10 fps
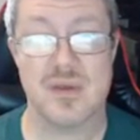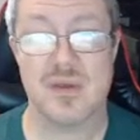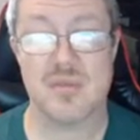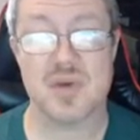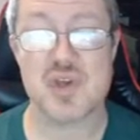
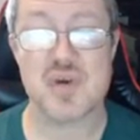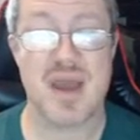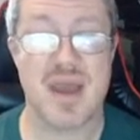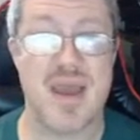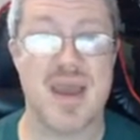But you
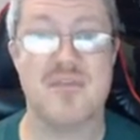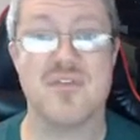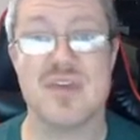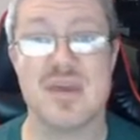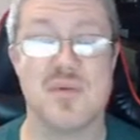have to
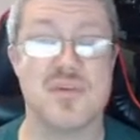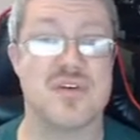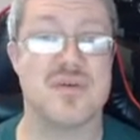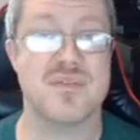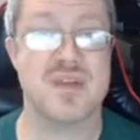give
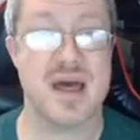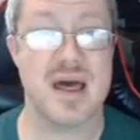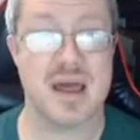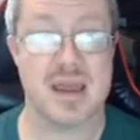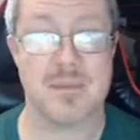yourself
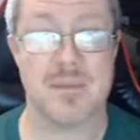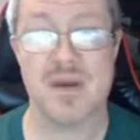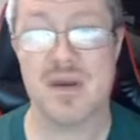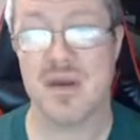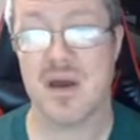time.
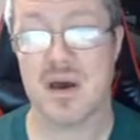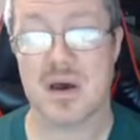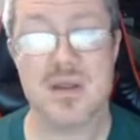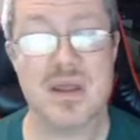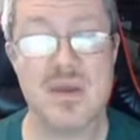
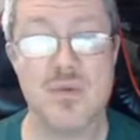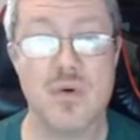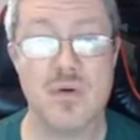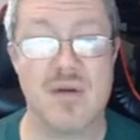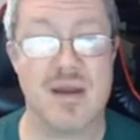Unlike
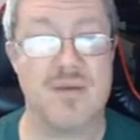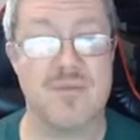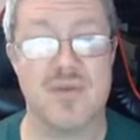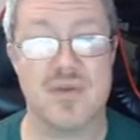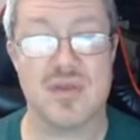
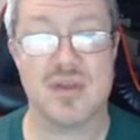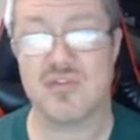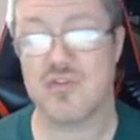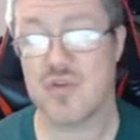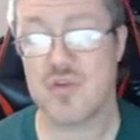Warcraft, the
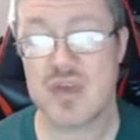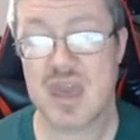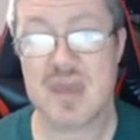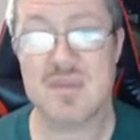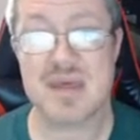true
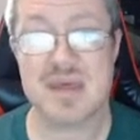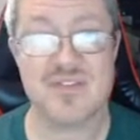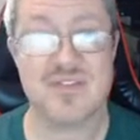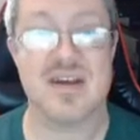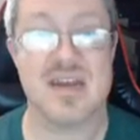game is
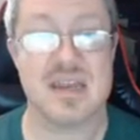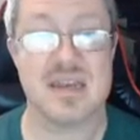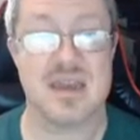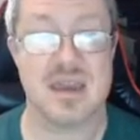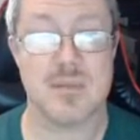not
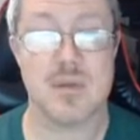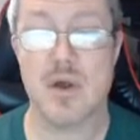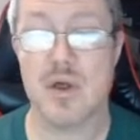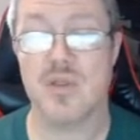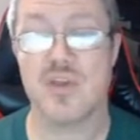in-game.
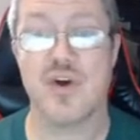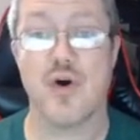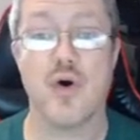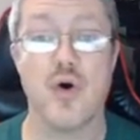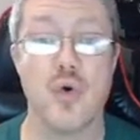The
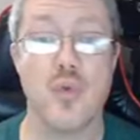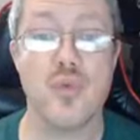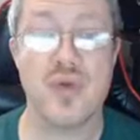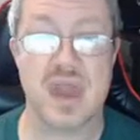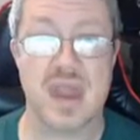whole
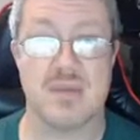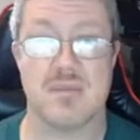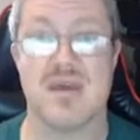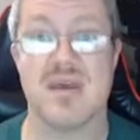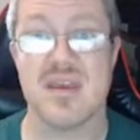game
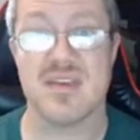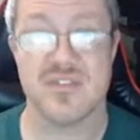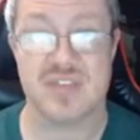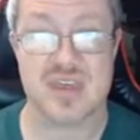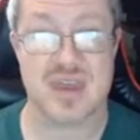is
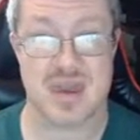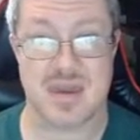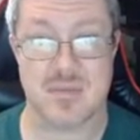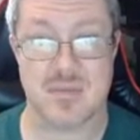the game.